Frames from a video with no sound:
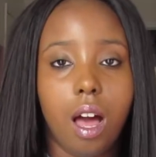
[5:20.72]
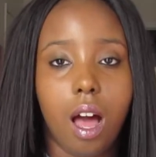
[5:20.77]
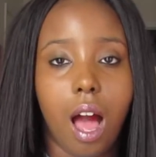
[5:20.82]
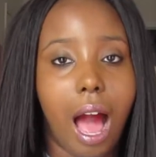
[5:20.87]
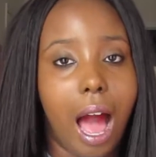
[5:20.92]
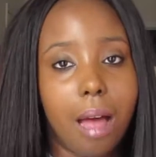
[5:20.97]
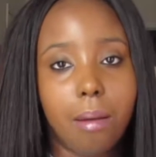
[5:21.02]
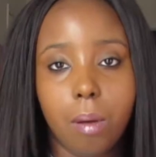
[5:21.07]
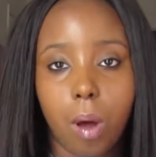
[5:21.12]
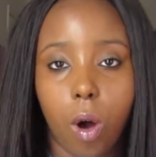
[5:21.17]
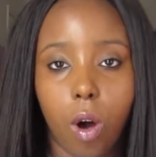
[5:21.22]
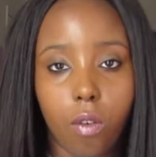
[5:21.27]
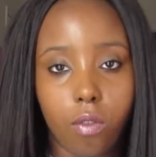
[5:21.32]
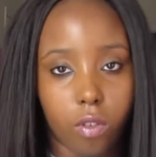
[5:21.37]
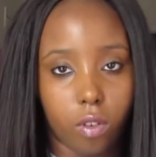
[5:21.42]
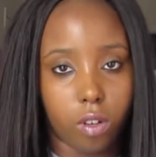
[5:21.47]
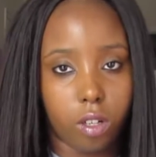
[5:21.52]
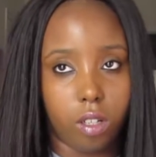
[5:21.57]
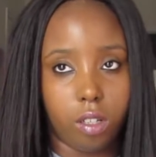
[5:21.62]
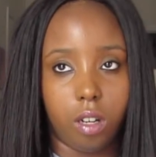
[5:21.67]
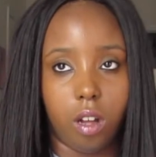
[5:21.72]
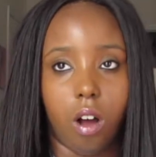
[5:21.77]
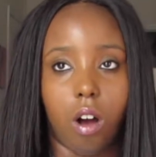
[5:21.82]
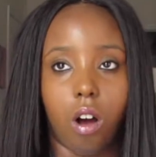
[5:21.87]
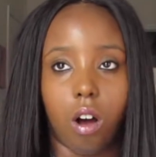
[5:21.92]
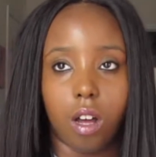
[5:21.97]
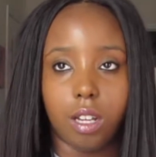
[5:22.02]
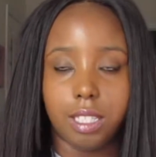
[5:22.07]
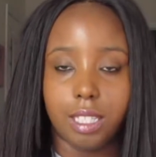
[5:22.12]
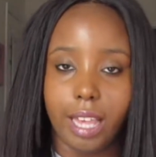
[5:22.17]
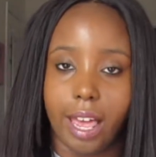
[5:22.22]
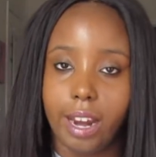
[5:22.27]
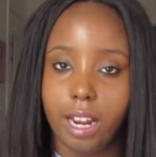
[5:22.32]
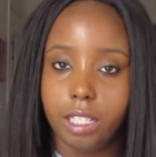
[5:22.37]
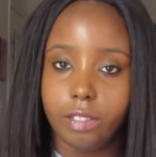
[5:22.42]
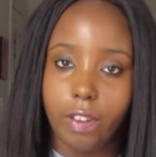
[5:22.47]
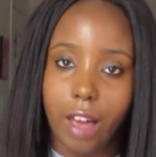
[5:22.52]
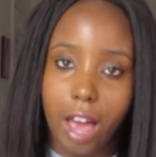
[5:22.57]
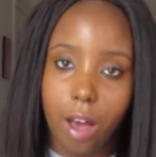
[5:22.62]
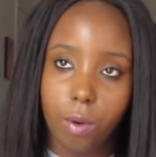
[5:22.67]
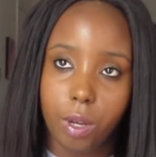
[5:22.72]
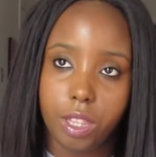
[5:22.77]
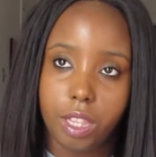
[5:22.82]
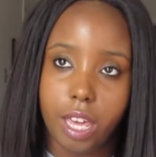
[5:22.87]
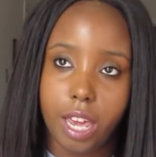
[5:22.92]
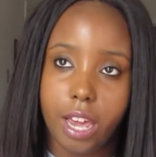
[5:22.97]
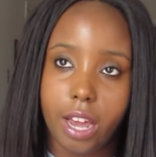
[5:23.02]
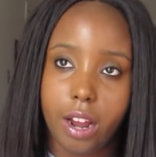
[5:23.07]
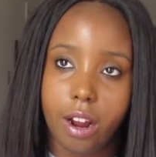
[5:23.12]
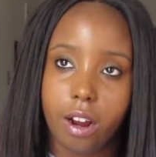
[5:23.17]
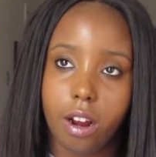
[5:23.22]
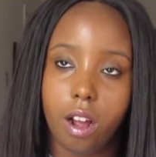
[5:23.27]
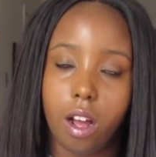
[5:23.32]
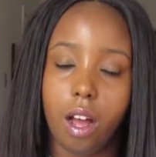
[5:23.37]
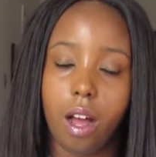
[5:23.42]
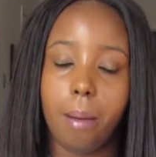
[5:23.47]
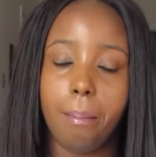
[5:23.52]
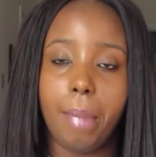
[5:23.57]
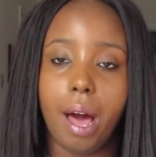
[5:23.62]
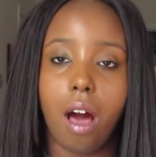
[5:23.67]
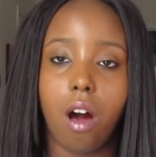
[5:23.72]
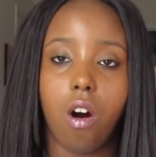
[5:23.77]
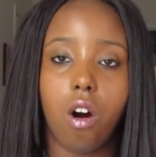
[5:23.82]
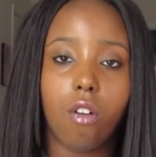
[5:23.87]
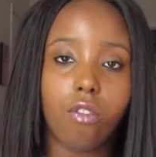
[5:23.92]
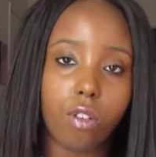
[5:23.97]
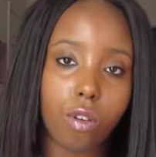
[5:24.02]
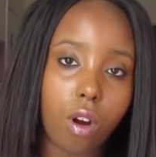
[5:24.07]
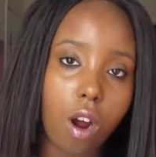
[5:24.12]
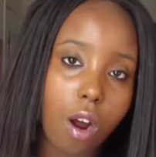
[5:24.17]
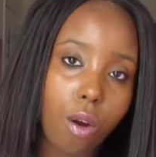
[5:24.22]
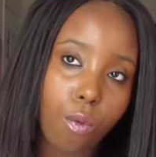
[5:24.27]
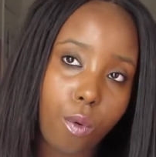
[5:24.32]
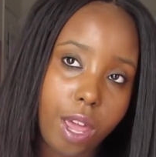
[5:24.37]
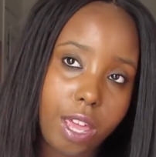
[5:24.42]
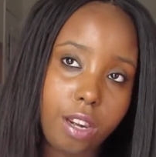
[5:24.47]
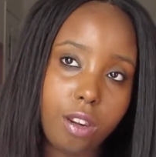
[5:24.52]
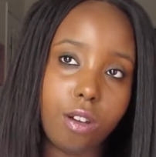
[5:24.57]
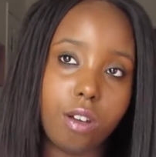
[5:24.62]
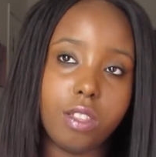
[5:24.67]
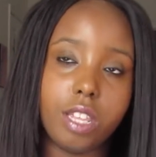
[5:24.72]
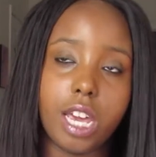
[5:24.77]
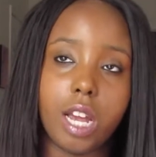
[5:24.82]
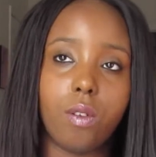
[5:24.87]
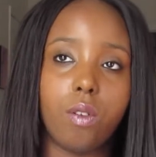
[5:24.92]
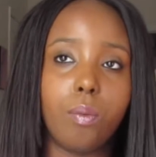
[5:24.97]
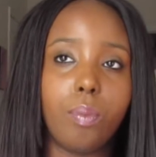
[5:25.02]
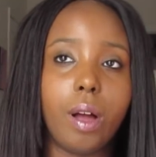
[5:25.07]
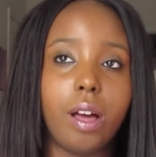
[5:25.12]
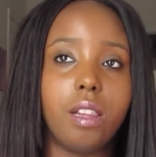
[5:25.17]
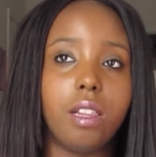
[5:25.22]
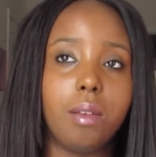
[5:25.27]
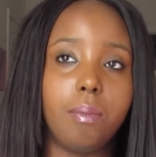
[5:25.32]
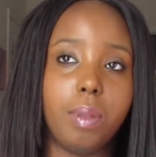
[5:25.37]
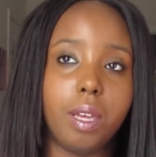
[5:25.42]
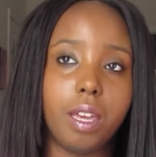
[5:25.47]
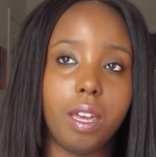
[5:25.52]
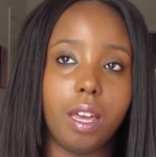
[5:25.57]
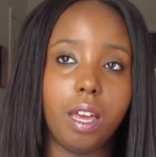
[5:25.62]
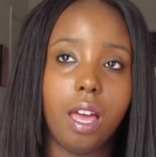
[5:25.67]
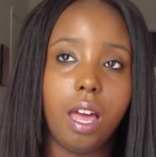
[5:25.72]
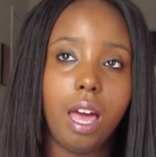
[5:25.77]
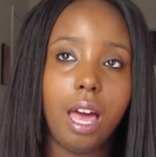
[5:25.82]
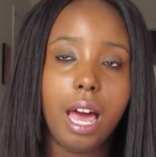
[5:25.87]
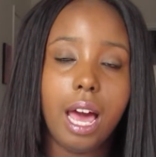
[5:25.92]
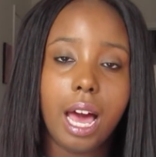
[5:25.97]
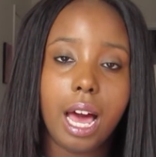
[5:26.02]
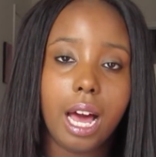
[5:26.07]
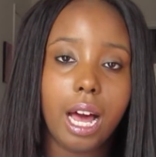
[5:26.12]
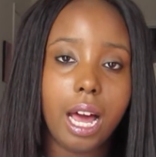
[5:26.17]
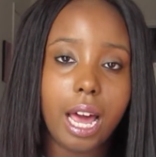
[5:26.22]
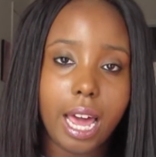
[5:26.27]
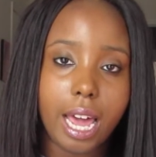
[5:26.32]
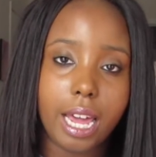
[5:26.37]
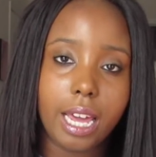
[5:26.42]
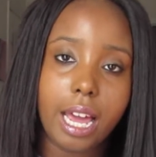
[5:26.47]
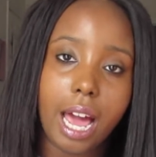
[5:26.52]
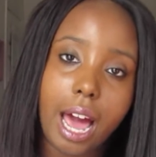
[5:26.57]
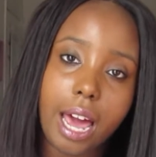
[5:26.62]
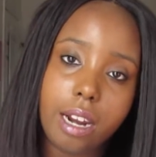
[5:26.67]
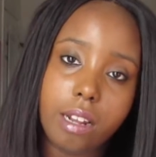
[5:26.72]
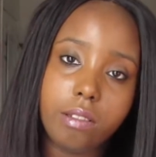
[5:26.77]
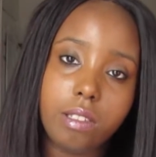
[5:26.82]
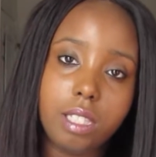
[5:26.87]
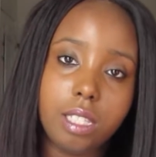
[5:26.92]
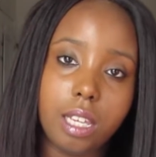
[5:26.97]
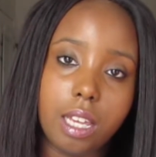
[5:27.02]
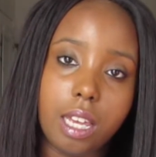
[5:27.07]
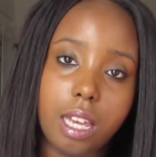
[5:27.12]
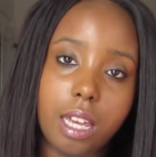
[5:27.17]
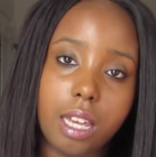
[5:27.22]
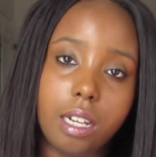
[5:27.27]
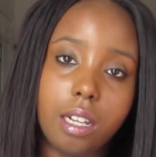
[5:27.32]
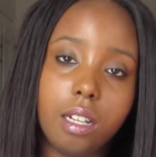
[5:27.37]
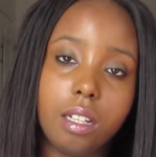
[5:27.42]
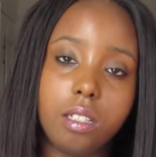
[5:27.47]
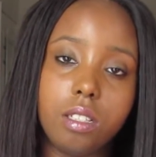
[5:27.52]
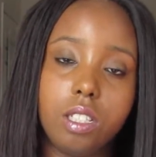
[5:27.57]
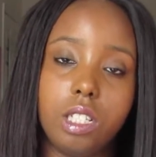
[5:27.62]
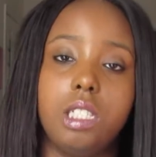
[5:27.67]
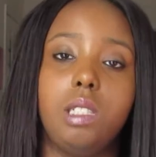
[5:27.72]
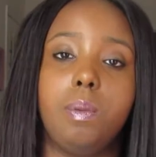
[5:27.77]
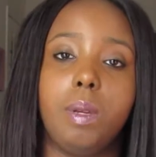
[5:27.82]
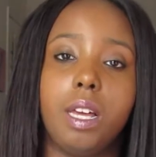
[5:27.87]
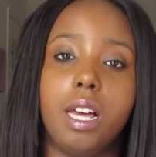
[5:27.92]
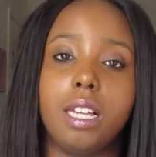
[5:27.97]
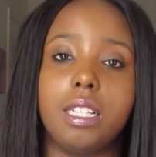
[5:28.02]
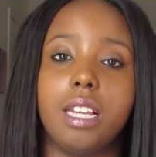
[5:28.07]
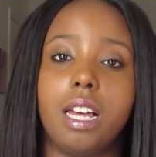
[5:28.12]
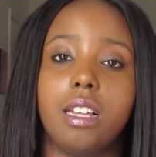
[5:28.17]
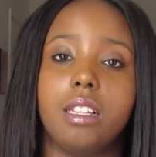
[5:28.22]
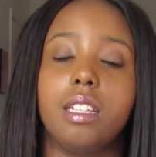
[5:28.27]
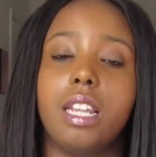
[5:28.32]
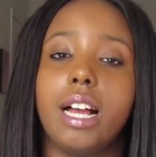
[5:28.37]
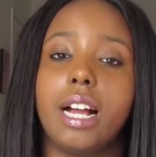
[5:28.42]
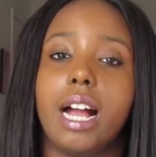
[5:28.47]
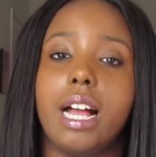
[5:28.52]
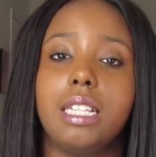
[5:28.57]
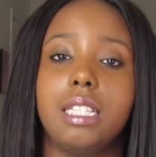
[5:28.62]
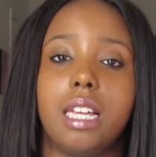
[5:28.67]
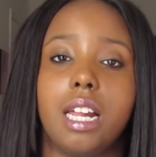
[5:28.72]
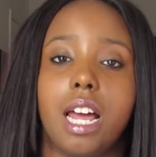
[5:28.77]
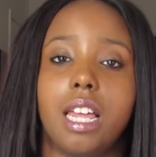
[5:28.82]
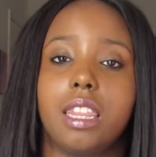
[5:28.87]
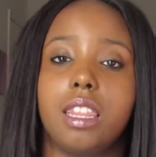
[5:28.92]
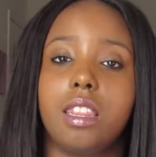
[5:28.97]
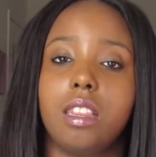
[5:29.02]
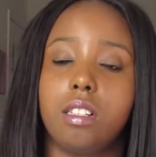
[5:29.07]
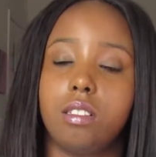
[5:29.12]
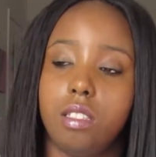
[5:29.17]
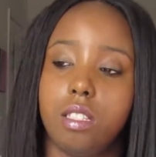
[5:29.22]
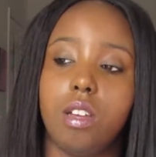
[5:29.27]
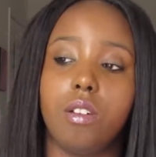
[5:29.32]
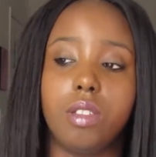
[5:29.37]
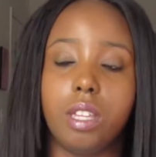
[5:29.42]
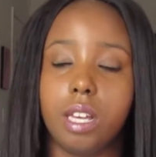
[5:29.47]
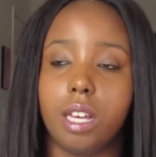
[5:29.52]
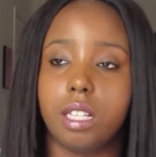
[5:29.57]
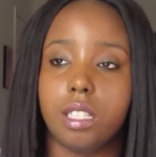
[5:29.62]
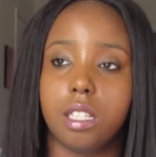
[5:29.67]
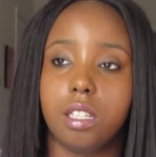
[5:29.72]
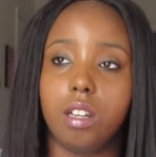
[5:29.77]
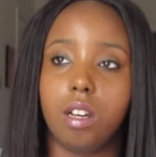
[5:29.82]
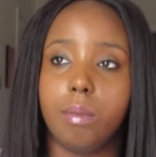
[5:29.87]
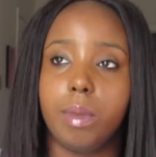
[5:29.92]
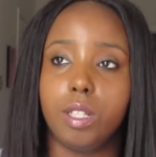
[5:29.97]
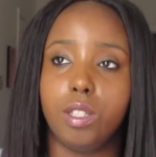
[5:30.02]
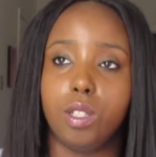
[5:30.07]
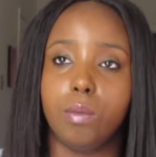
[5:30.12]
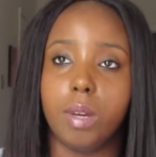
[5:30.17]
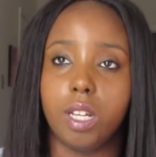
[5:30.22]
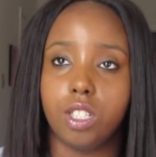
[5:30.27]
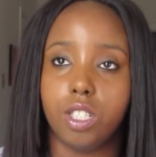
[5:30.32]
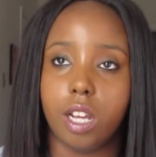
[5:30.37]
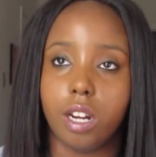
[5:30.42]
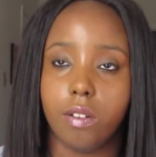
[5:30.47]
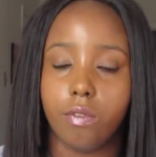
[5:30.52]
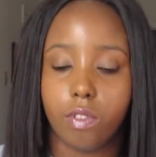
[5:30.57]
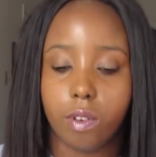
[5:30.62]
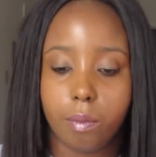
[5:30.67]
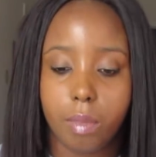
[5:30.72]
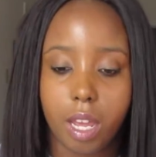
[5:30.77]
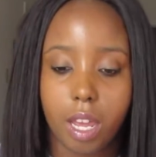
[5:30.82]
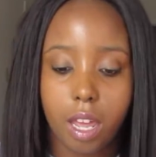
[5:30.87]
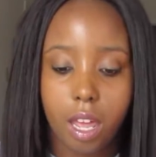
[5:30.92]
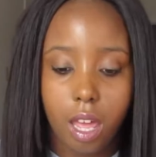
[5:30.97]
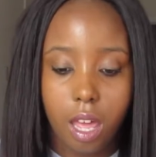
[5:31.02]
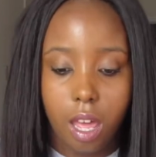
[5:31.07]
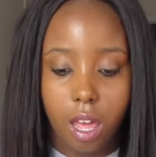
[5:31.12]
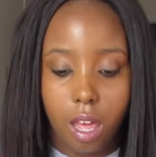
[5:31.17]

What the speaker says: I'm overall satisfied with the hair. My overall rating on the hair would probably be an 8 out of 10, just because like I said, I still think it's a little bit too much shedding for me.